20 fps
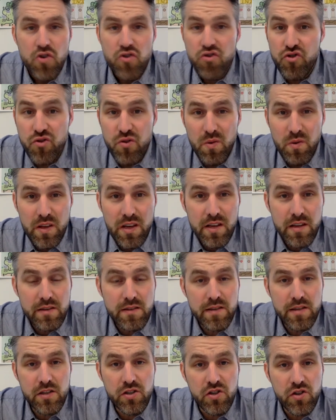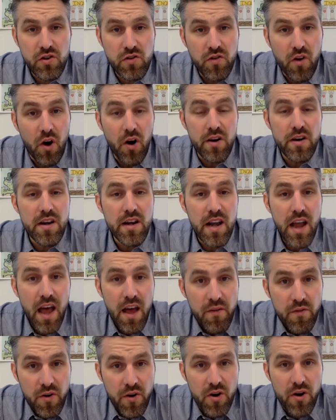Truly, teachers are
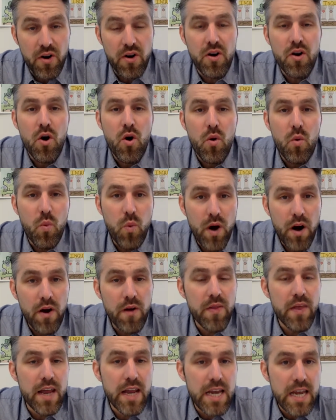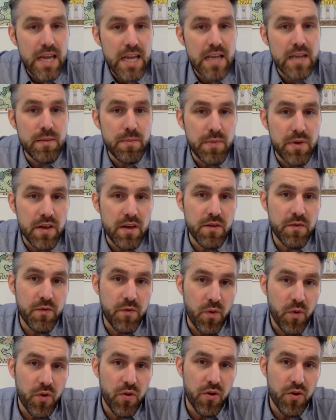never where they need to be
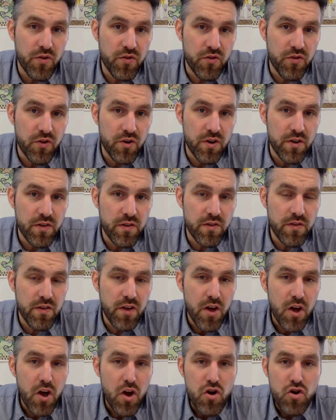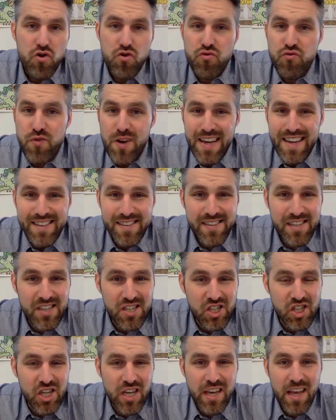for their students. Great
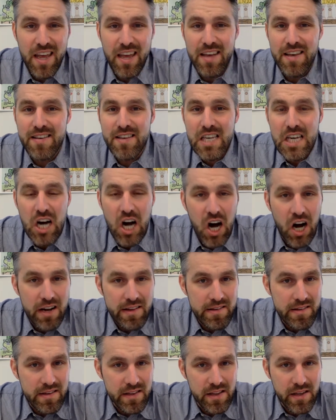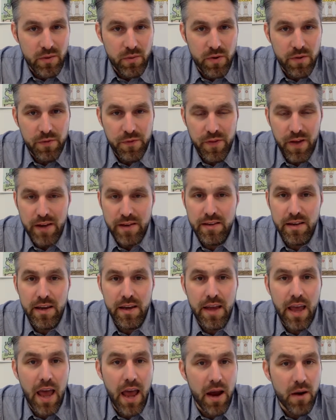teaching is constantly
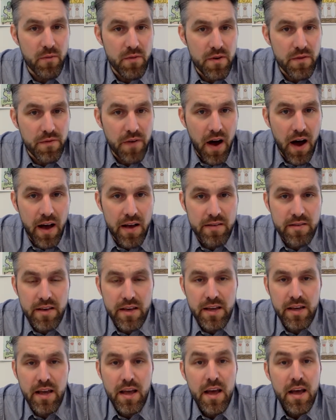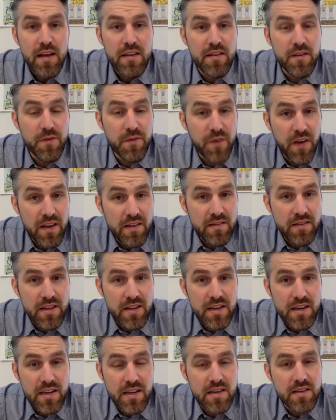reflecting and revising to face
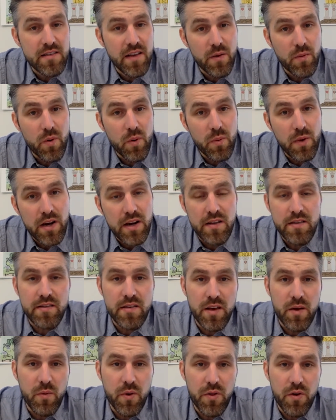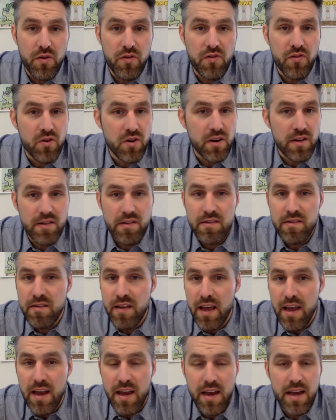the needs that we're witnessing with our students
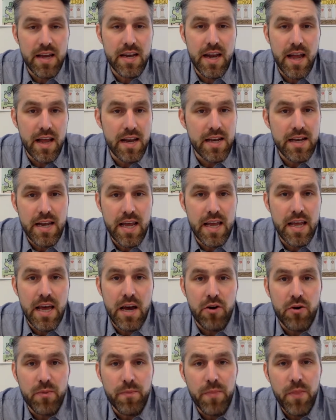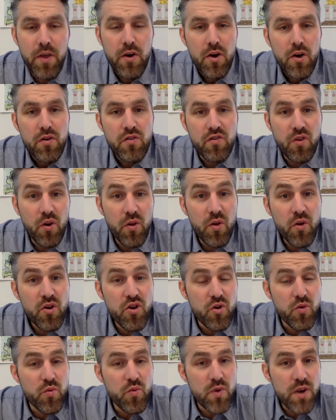day in and day out. So, although
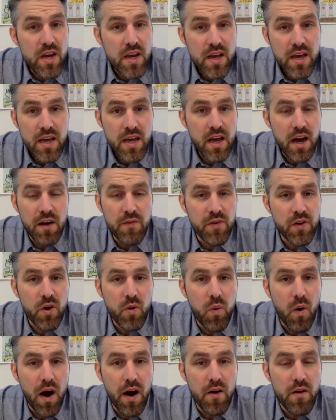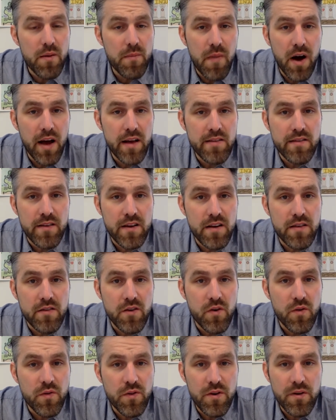your reading of inquiry mindset is
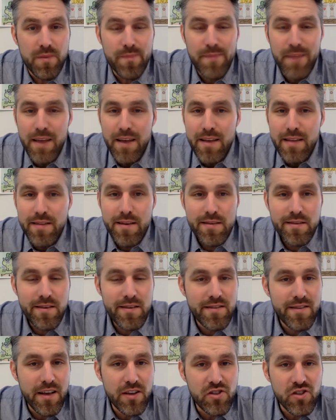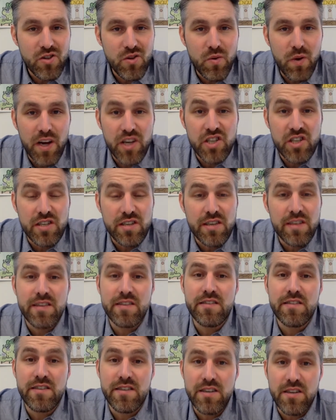over, this essential question
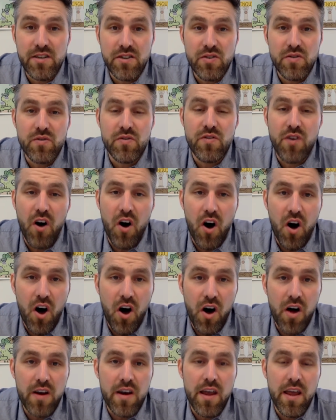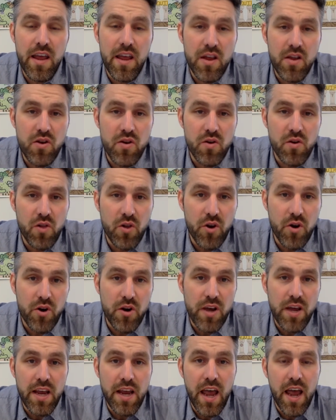continues on in your
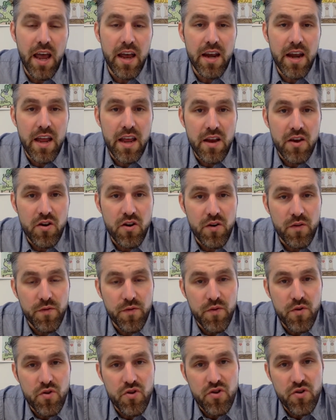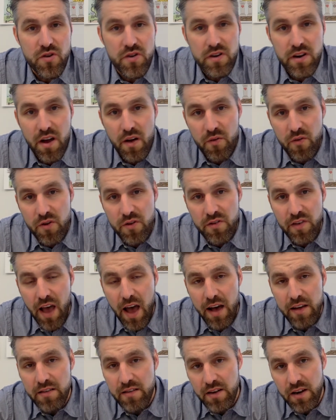learning and in your future endeavors
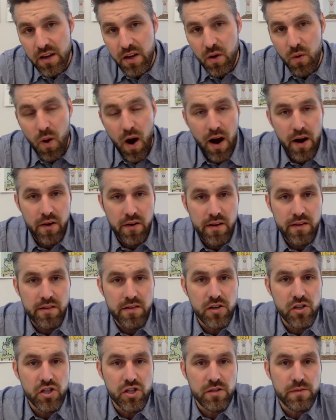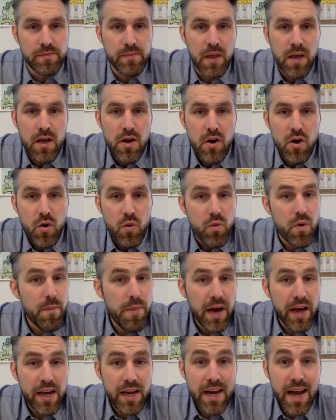as an inquiry teacher.
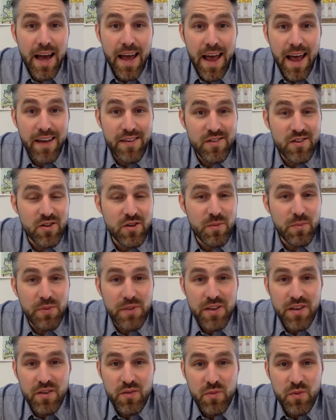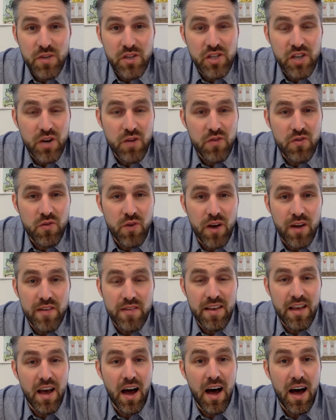Rebecca and I ask you to please reach out to
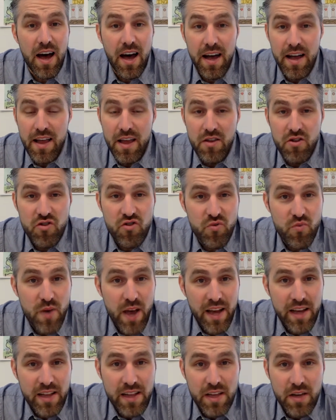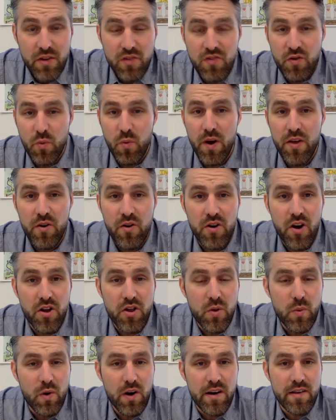us uh, directly. So whether or
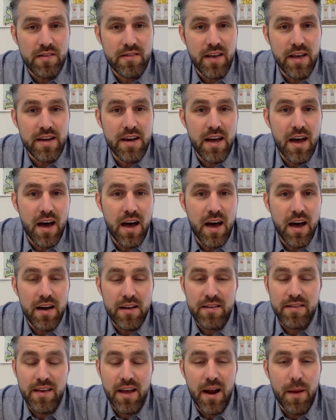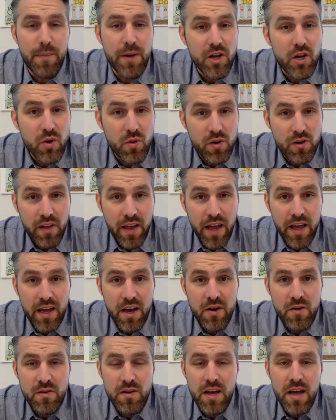not you want to send a, uh, set up a Google
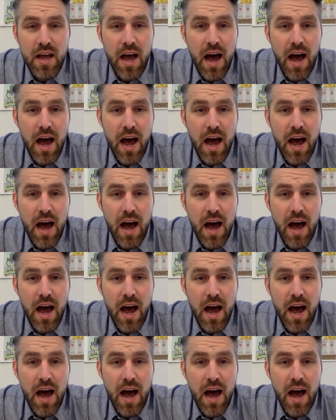Hangout,